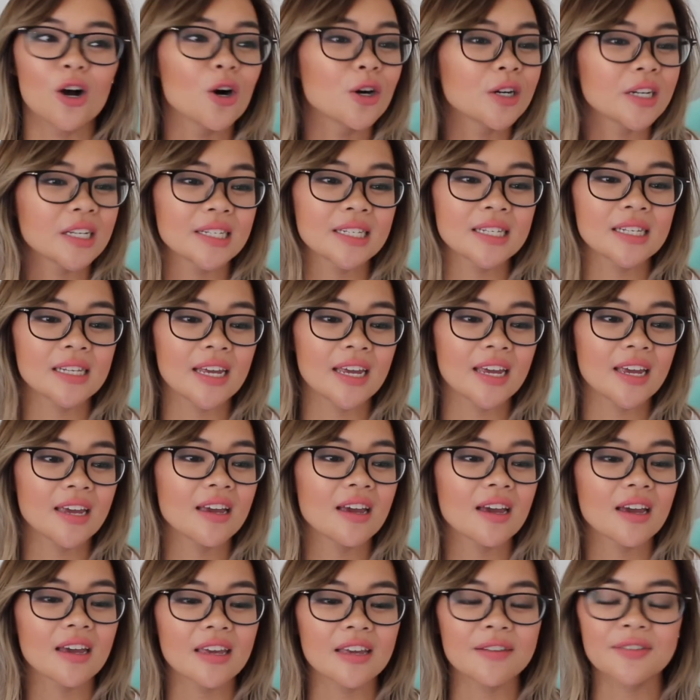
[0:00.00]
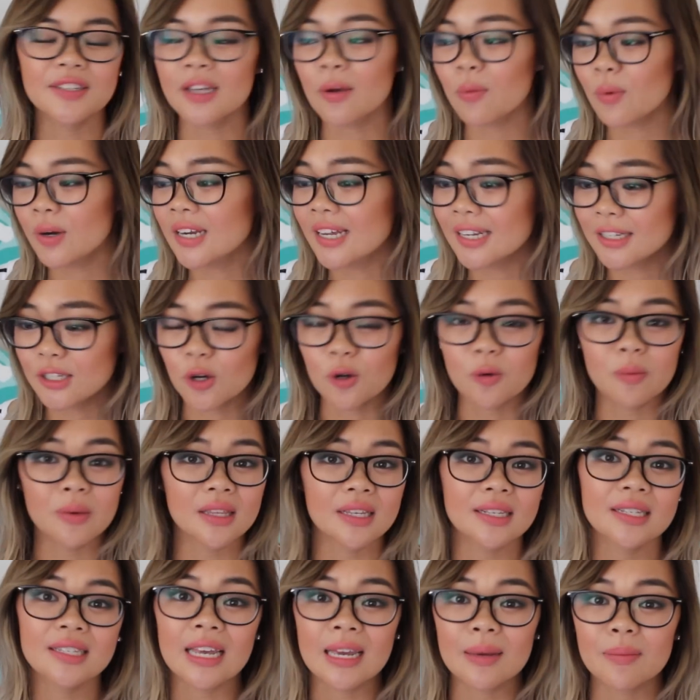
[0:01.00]
Honestly, if someone had told
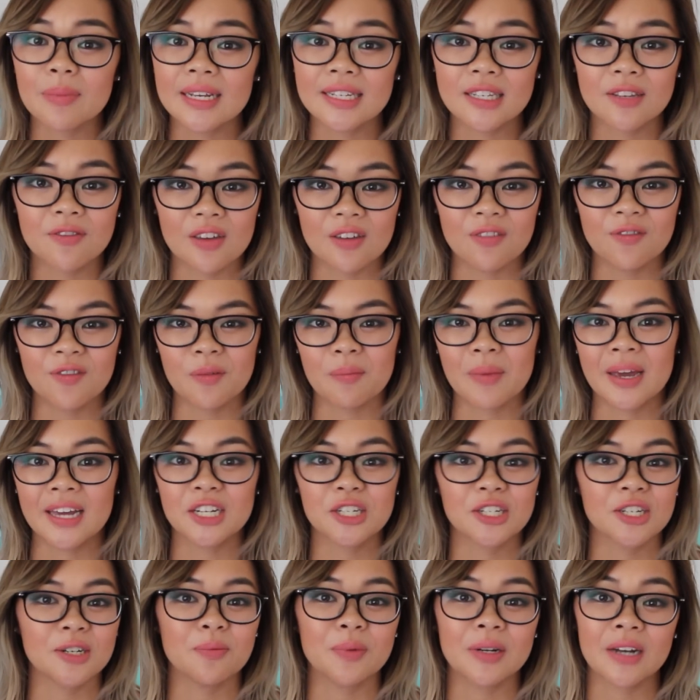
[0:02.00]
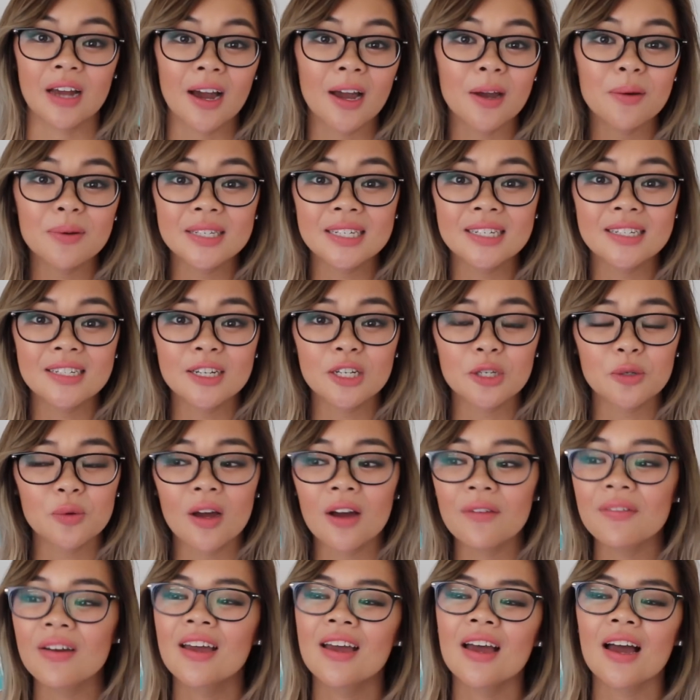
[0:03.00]
me the same piece of information when I was in year
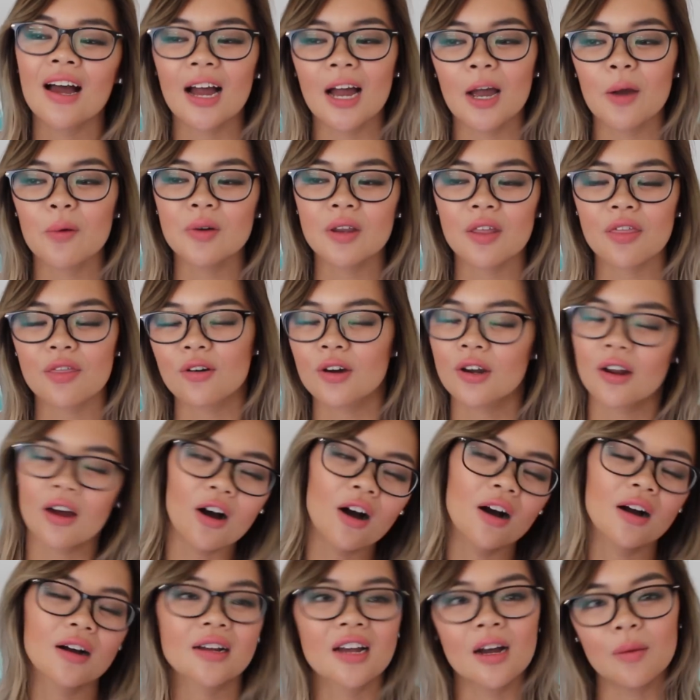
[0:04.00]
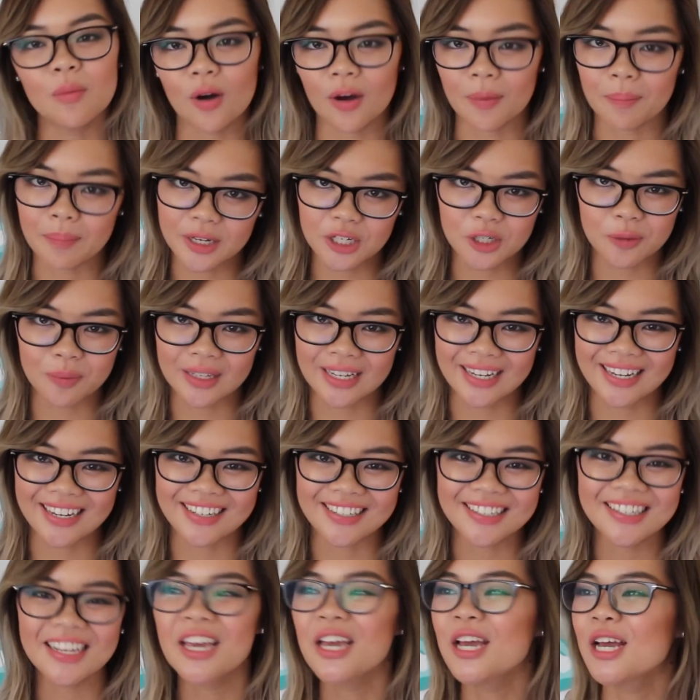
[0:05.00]
12, I would have thought, oh, come on,
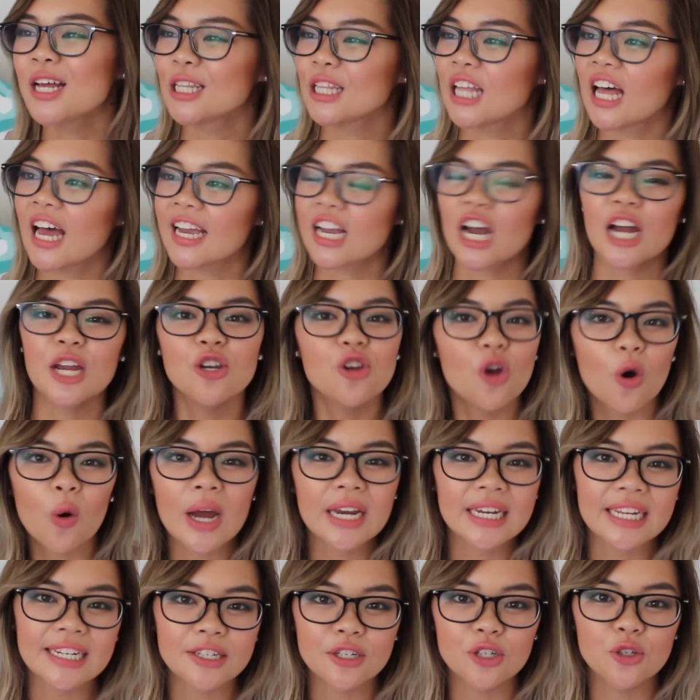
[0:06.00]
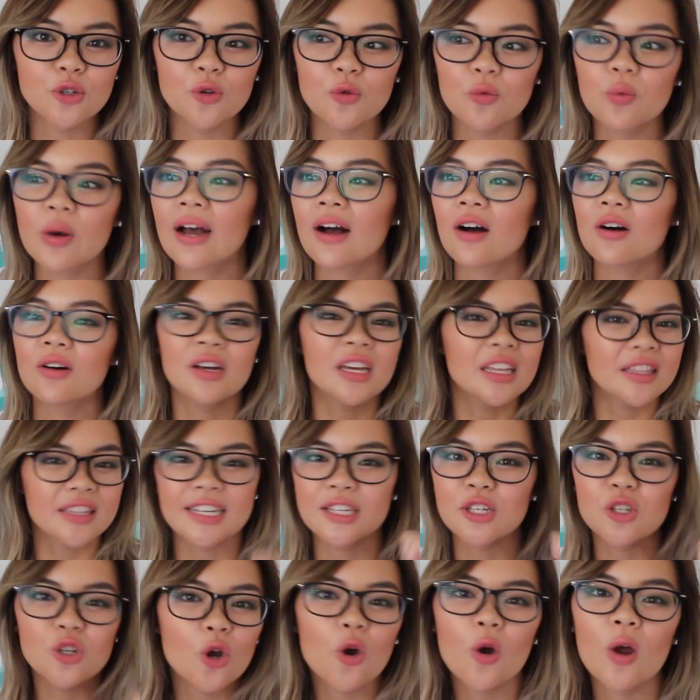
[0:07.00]
please. Like, I know I need to do well.
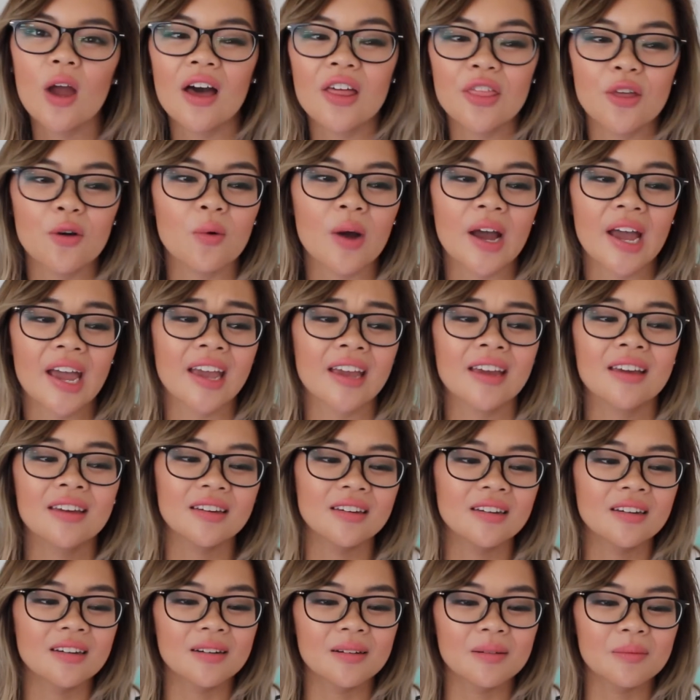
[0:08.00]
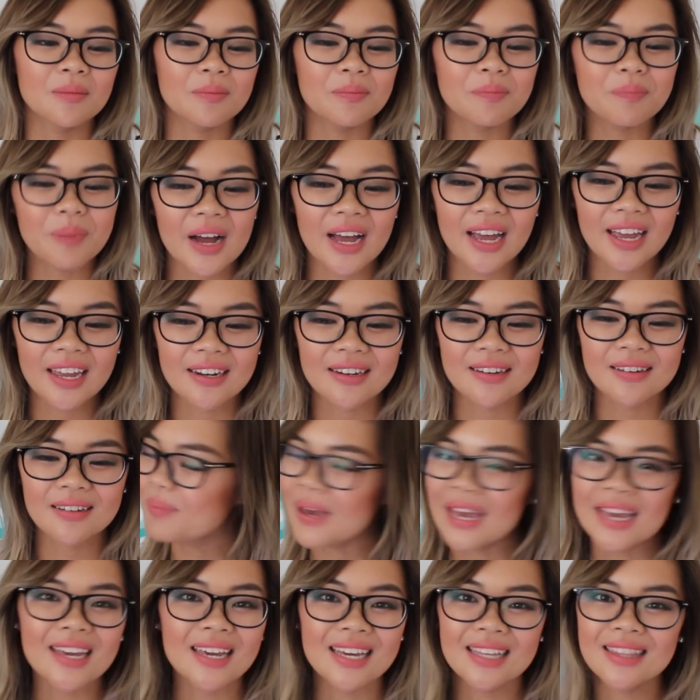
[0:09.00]
There's no other way. But
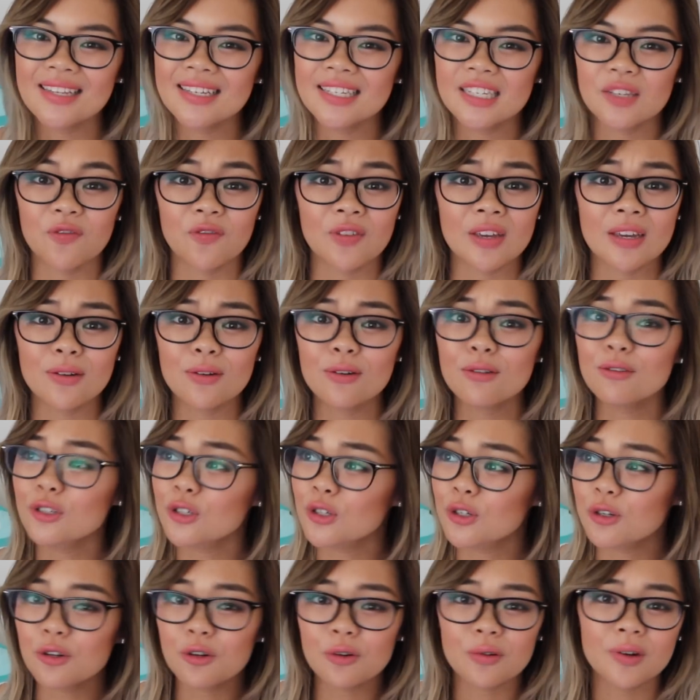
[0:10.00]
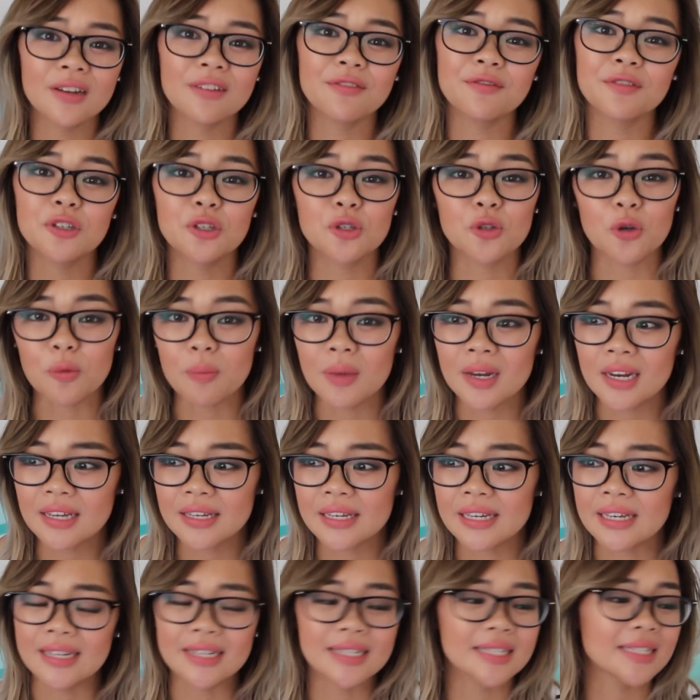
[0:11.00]
being in this field, tutoring for so many
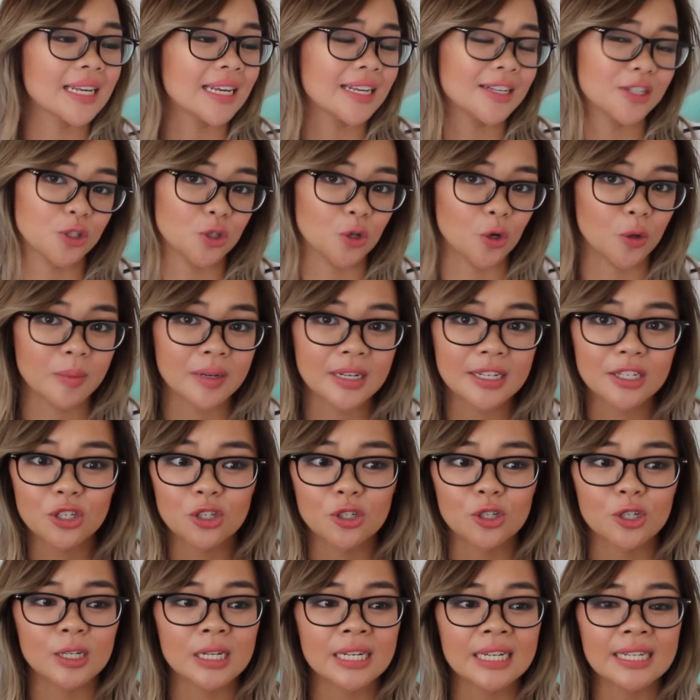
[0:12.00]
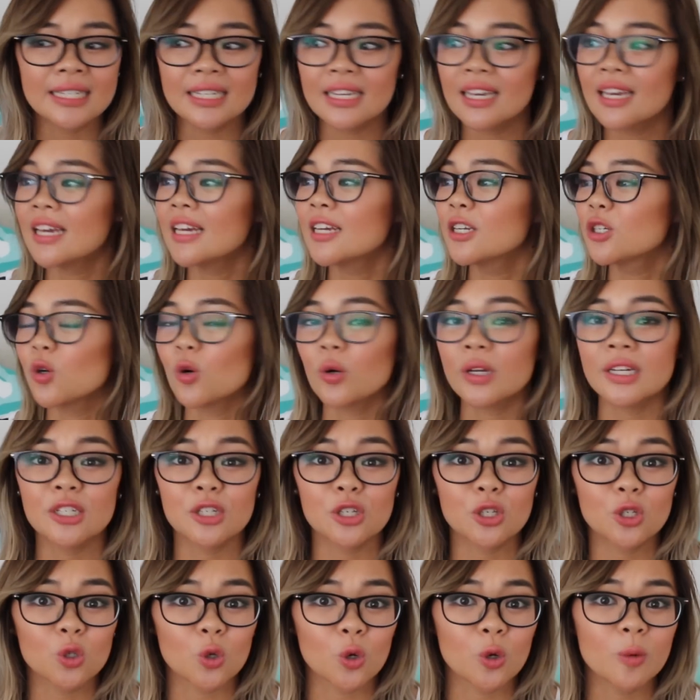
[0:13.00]
years, seeing so many students, talking
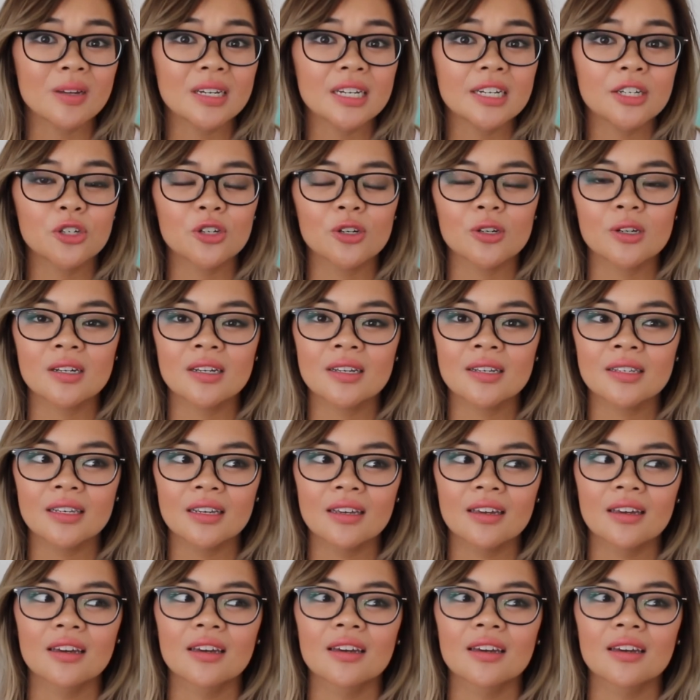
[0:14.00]
to so many tutors,